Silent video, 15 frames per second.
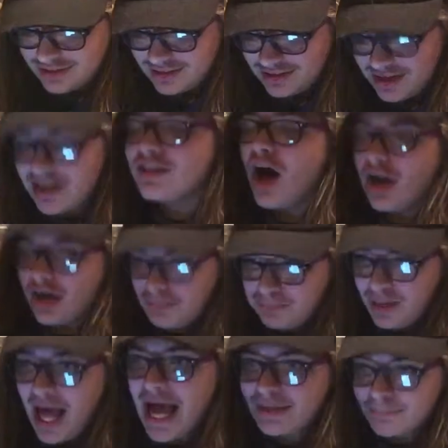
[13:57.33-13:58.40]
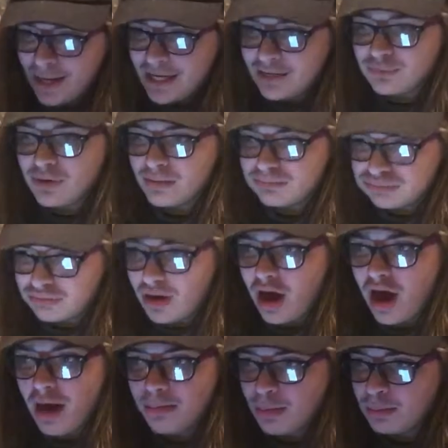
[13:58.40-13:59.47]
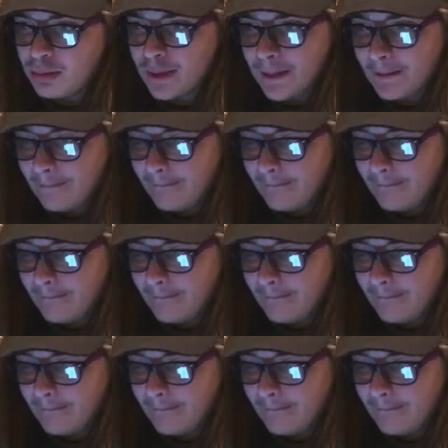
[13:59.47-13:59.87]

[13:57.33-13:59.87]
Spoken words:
A lot of black men would probably